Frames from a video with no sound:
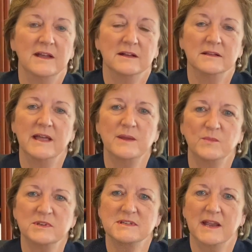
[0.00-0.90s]
claim
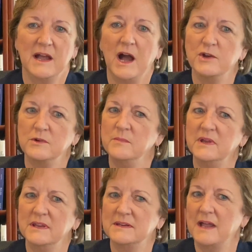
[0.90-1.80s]
would take $100
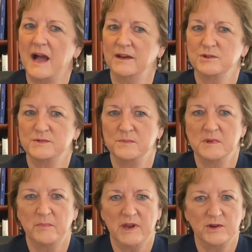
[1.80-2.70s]
million from the
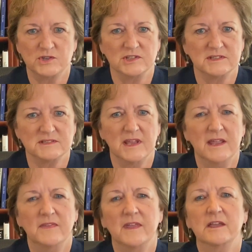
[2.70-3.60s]
parishes
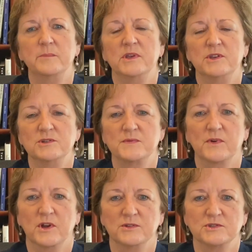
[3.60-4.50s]
that could be used for
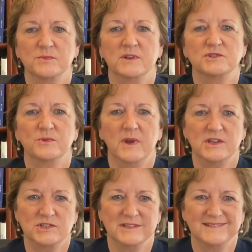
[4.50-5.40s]
coastal
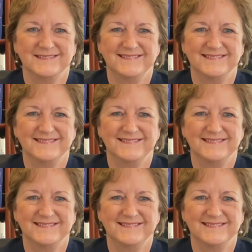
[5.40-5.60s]
restoration.